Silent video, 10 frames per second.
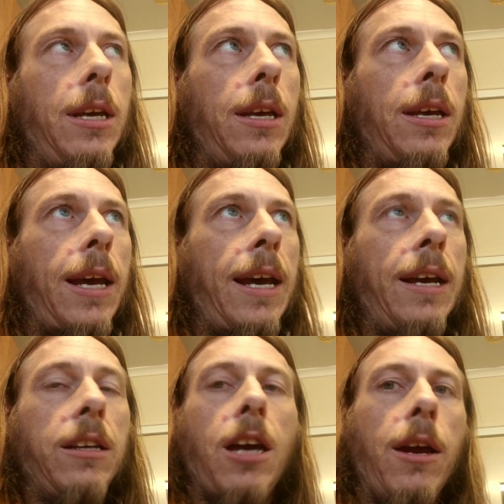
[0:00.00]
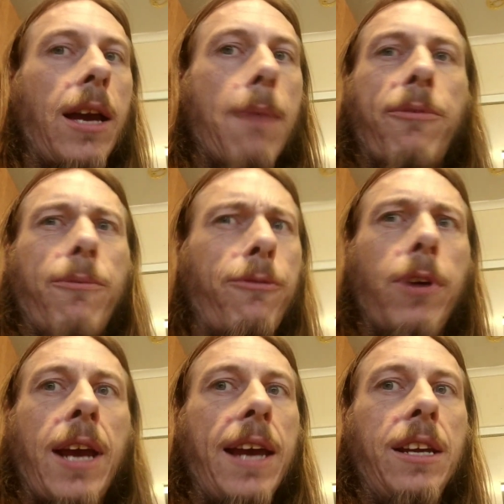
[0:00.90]
And going up from
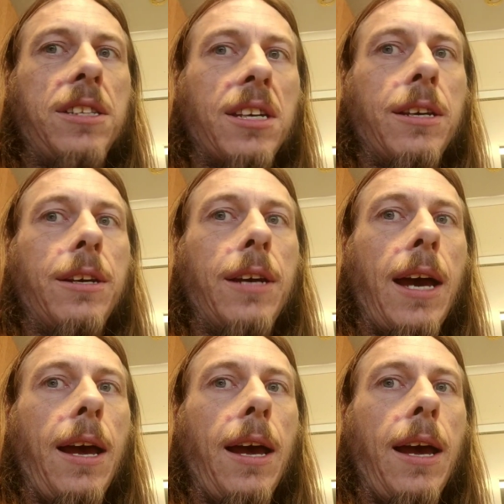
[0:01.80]
380 to